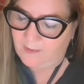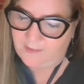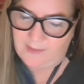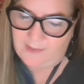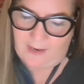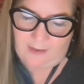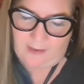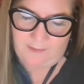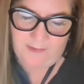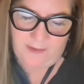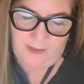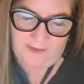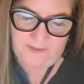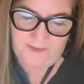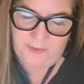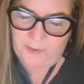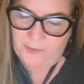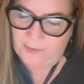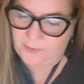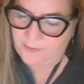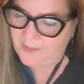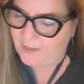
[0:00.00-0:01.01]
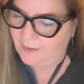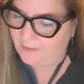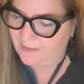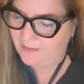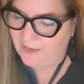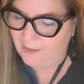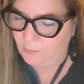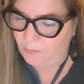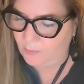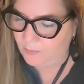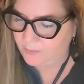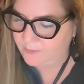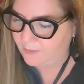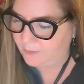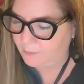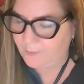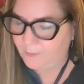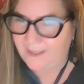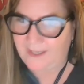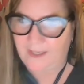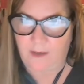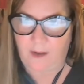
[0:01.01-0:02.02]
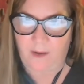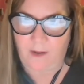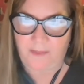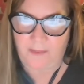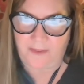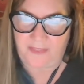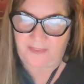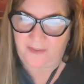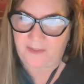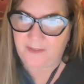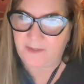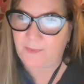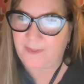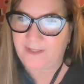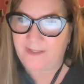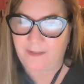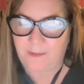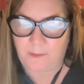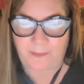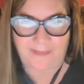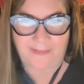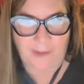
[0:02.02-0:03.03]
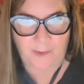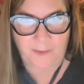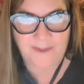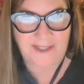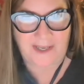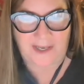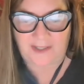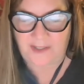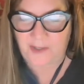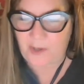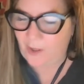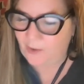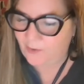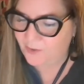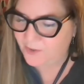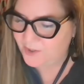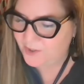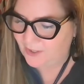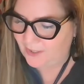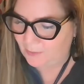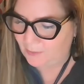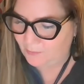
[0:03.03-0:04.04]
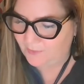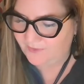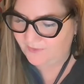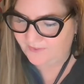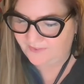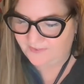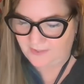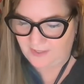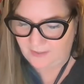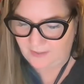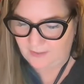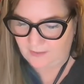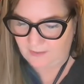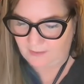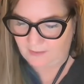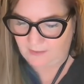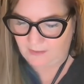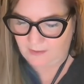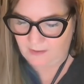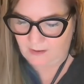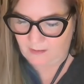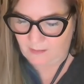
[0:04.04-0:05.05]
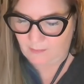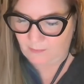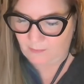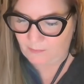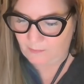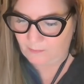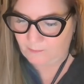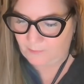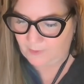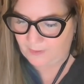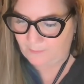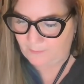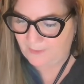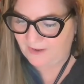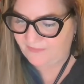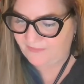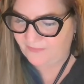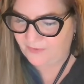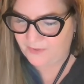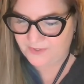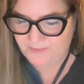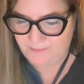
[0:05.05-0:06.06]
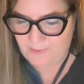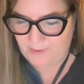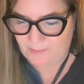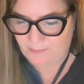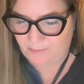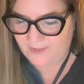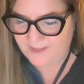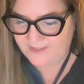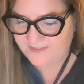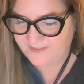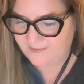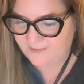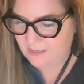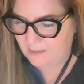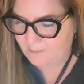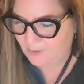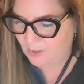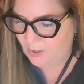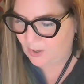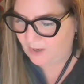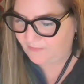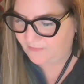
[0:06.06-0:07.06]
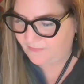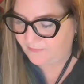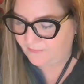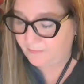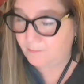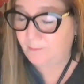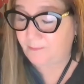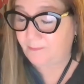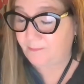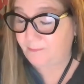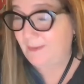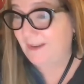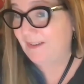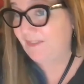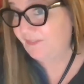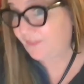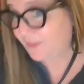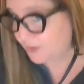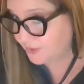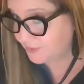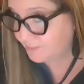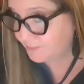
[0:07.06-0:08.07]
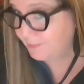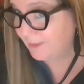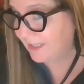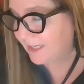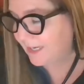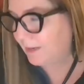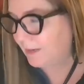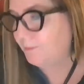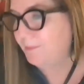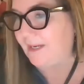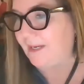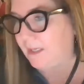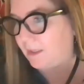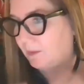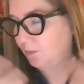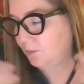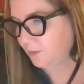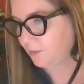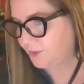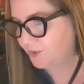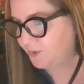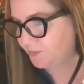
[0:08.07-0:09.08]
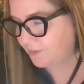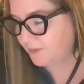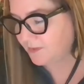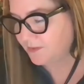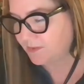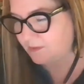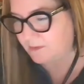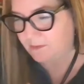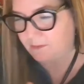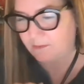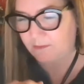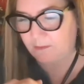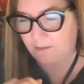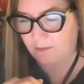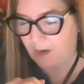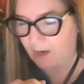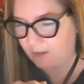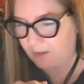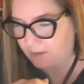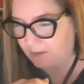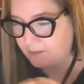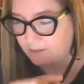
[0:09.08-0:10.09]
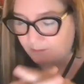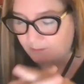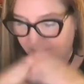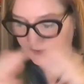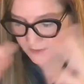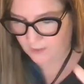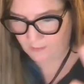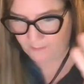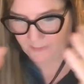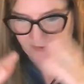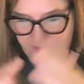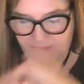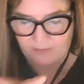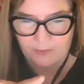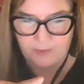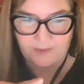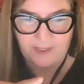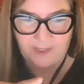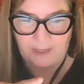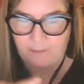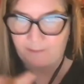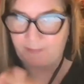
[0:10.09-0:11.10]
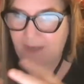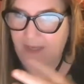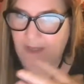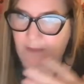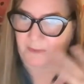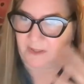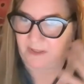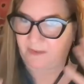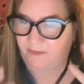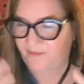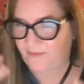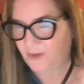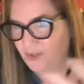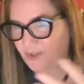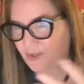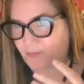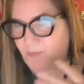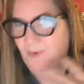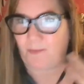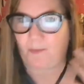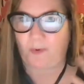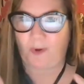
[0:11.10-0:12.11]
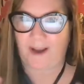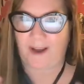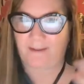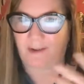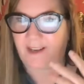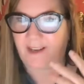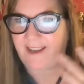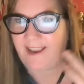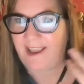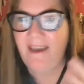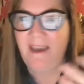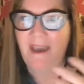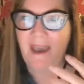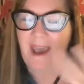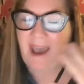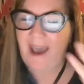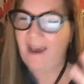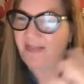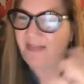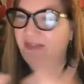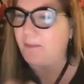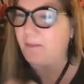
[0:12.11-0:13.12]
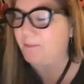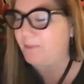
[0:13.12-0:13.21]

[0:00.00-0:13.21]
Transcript: Yeah, not to go down how old are we and all the things we did without technology. I will say, one of my first memories coming off my first big campaign, which was Dukakis. It was not my first campaign, but the first one where I really had the